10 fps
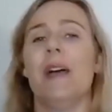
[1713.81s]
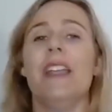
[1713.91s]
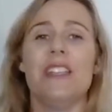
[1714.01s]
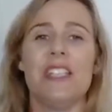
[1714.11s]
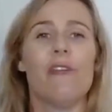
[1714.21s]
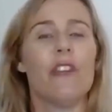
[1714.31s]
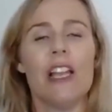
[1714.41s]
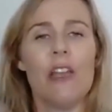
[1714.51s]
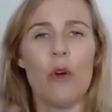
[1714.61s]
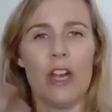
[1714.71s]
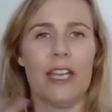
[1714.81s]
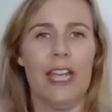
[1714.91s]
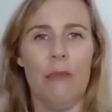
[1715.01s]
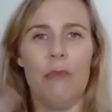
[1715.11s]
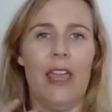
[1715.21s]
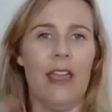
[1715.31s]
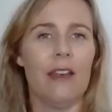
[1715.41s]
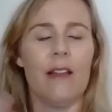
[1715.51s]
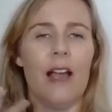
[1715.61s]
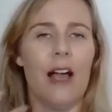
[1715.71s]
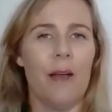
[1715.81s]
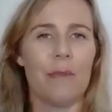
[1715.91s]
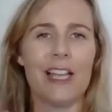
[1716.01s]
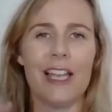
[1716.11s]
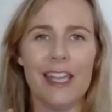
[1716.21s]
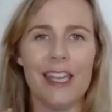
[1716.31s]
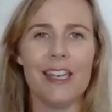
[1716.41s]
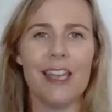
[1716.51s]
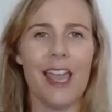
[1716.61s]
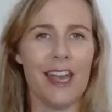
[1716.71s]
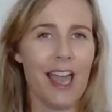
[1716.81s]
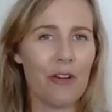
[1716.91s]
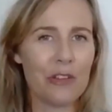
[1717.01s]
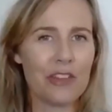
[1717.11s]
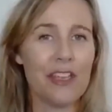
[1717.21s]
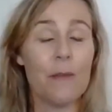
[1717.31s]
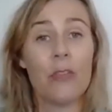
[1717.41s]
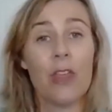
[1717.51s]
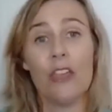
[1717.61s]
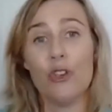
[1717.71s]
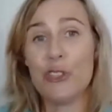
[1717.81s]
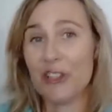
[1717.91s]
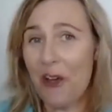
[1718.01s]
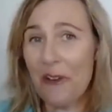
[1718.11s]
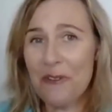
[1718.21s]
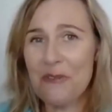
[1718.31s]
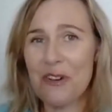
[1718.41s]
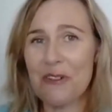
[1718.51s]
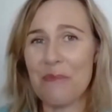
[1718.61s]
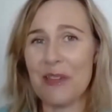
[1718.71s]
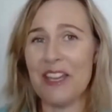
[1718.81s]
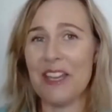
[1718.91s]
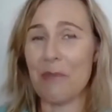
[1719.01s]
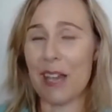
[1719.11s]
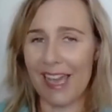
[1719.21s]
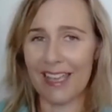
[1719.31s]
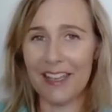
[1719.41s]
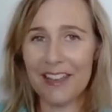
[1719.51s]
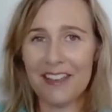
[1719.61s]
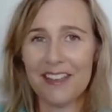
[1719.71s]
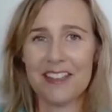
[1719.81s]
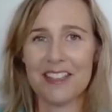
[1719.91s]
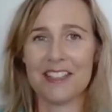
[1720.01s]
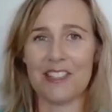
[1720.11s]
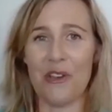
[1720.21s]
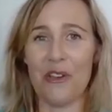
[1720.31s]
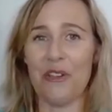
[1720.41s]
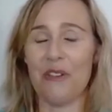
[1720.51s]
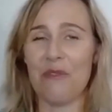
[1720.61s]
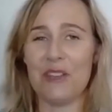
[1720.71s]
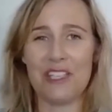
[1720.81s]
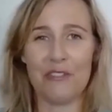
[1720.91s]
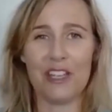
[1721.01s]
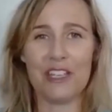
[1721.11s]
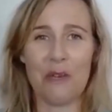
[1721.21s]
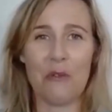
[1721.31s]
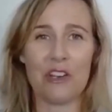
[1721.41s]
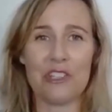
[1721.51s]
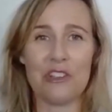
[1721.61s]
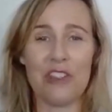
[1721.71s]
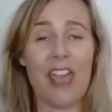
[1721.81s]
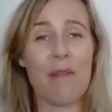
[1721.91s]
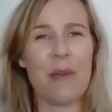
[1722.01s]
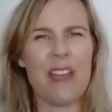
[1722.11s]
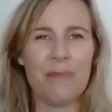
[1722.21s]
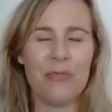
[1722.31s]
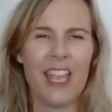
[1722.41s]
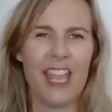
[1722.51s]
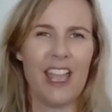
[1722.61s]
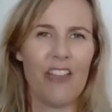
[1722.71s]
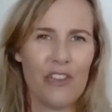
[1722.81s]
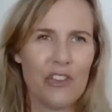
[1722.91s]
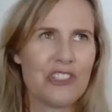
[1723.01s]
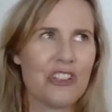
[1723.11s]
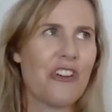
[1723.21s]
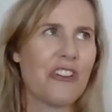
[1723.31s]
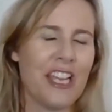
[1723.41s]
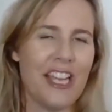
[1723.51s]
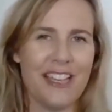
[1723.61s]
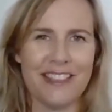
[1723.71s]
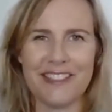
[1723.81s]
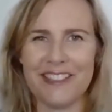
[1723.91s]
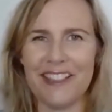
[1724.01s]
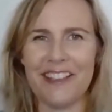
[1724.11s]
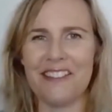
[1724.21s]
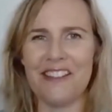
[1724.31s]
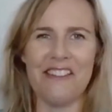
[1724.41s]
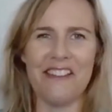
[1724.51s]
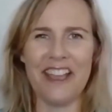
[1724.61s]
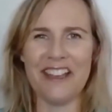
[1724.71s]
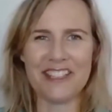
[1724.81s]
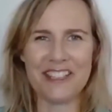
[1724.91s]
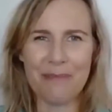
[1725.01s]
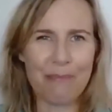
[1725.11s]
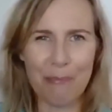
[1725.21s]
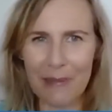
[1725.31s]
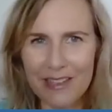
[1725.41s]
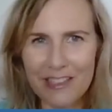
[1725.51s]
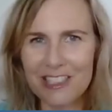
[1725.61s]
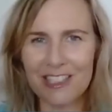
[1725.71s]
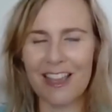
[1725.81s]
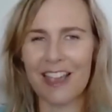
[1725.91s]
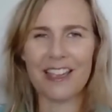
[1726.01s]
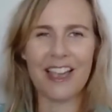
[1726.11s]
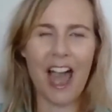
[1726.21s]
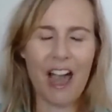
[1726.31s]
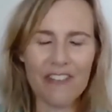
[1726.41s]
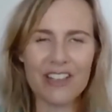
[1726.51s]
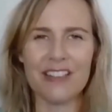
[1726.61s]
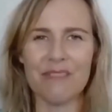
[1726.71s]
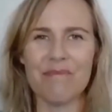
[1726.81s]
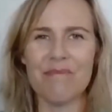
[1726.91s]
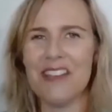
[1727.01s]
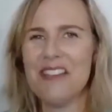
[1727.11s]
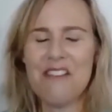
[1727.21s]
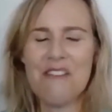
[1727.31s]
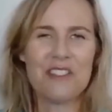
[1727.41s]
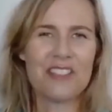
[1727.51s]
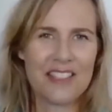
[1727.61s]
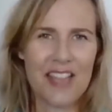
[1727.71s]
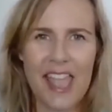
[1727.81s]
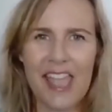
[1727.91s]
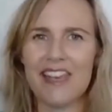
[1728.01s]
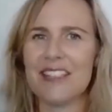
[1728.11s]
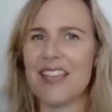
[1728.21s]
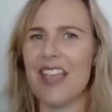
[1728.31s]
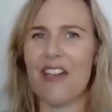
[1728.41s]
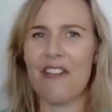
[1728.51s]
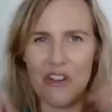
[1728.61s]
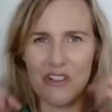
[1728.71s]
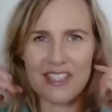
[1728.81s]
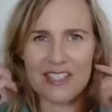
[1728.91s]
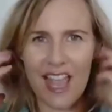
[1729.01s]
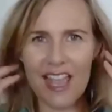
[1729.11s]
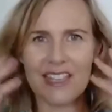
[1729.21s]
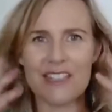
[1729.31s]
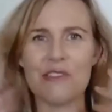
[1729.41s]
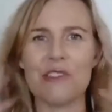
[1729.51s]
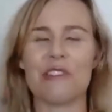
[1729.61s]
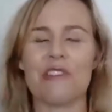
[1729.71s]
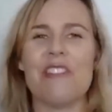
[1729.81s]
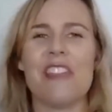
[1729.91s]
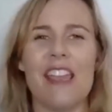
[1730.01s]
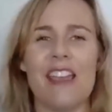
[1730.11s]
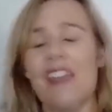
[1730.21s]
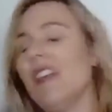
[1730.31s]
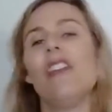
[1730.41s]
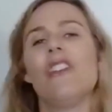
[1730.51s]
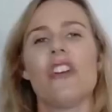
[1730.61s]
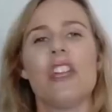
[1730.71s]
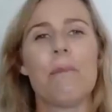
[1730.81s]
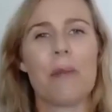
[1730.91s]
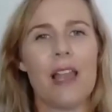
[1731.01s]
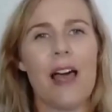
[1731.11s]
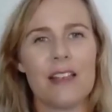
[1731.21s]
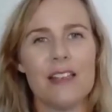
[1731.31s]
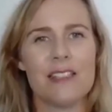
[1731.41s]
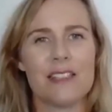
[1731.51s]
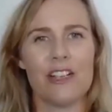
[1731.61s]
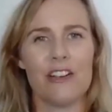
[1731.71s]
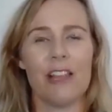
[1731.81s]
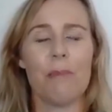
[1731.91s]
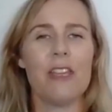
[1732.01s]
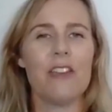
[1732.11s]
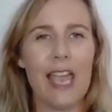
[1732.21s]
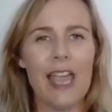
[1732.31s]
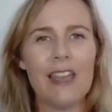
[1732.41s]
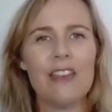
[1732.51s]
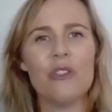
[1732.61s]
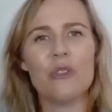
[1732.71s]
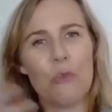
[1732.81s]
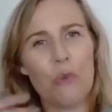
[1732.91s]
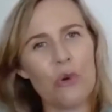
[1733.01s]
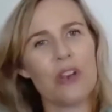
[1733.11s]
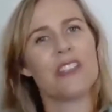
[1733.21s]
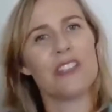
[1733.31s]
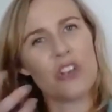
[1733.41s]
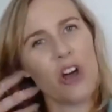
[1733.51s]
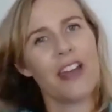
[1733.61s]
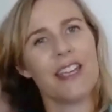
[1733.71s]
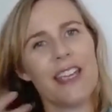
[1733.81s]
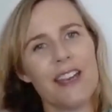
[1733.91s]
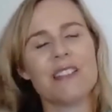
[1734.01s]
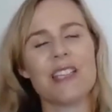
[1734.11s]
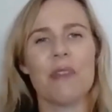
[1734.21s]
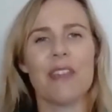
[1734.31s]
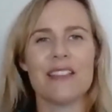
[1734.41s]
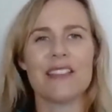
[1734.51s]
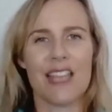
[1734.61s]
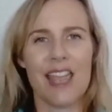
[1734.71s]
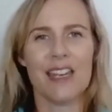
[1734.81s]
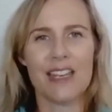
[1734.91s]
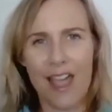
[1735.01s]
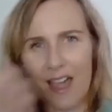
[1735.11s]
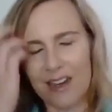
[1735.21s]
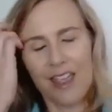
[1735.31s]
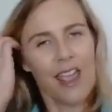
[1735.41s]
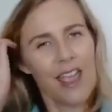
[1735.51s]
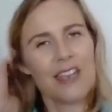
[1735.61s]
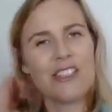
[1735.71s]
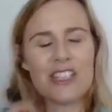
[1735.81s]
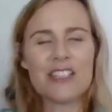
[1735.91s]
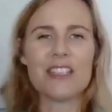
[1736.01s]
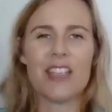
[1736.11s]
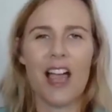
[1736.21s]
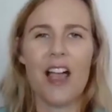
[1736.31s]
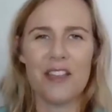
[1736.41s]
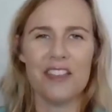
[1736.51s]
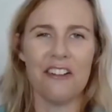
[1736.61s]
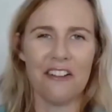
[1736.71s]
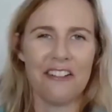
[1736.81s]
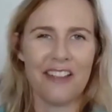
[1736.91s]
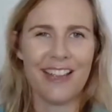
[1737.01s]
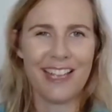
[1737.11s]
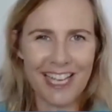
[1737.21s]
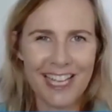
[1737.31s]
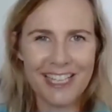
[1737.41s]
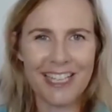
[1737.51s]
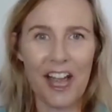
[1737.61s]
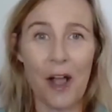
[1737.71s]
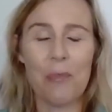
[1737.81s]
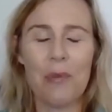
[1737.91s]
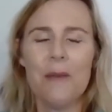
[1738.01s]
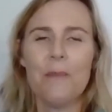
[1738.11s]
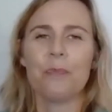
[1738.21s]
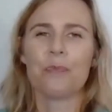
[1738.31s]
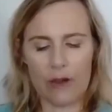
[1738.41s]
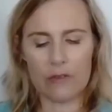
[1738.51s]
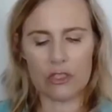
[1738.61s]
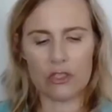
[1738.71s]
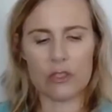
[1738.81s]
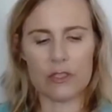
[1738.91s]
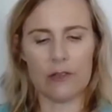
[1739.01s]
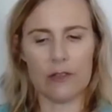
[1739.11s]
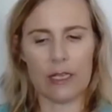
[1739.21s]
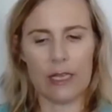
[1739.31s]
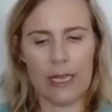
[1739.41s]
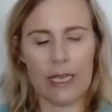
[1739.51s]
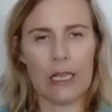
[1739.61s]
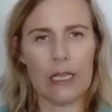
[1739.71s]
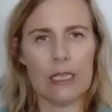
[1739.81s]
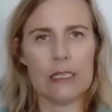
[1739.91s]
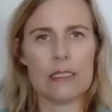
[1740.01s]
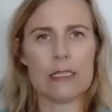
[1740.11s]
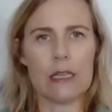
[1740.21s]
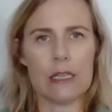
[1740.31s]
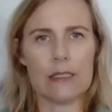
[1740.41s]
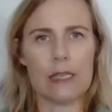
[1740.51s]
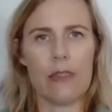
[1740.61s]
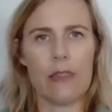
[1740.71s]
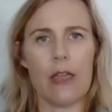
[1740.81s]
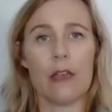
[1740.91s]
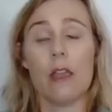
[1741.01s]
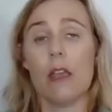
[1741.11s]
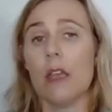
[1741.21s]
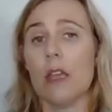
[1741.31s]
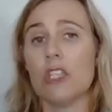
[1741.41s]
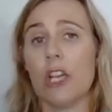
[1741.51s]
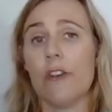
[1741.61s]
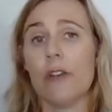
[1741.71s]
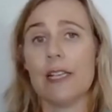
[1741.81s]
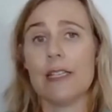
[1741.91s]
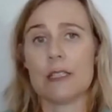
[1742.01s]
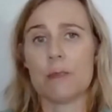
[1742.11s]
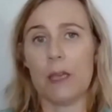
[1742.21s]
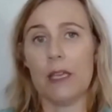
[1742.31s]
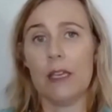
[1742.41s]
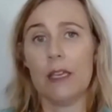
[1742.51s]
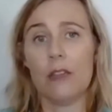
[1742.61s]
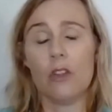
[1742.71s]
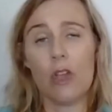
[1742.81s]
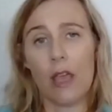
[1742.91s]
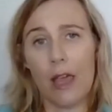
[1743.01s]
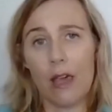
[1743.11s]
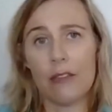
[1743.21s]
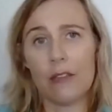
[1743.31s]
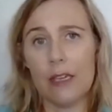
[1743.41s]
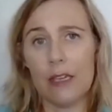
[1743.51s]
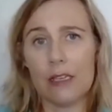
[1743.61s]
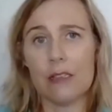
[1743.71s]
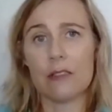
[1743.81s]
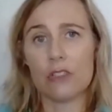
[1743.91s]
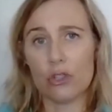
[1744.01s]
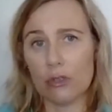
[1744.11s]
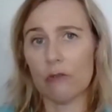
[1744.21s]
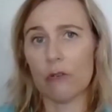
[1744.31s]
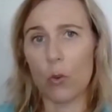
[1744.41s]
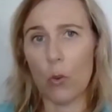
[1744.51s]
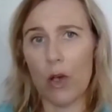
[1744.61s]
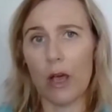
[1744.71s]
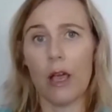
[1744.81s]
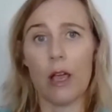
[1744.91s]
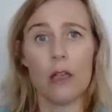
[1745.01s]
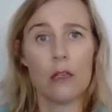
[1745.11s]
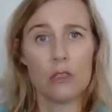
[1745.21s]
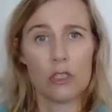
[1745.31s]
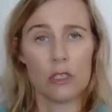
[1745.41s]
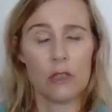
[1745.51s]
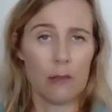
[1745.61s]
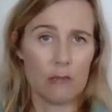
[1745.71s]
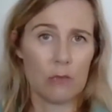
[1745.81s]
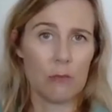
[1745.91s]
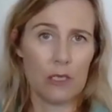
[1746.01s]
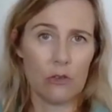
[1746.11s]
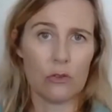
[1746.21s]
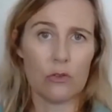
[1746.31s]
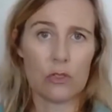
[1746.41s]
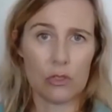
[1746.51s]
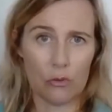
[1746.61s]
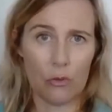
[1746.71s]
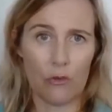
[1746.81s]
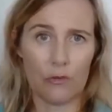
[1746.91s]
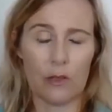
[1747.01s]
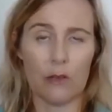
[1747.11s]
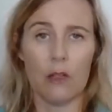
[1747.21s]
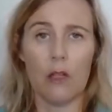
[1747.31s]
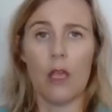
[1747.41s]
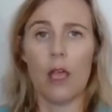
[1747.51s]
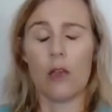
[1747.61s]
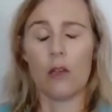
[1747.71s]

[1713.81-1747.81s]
But you definitely want to keep that clean and healthy. You don't want to be plucking, so we definitely don't want to do that. But if your dog has gone out to the beach and they're covered in sand and they've got sand all through there, you're not going to pluck necessarily, but you can use water to try and get some of that sand out and just clean it up. As far as using the ear cleaners and like that, generally speaking, healthy ears shouldn't require them to be used too often.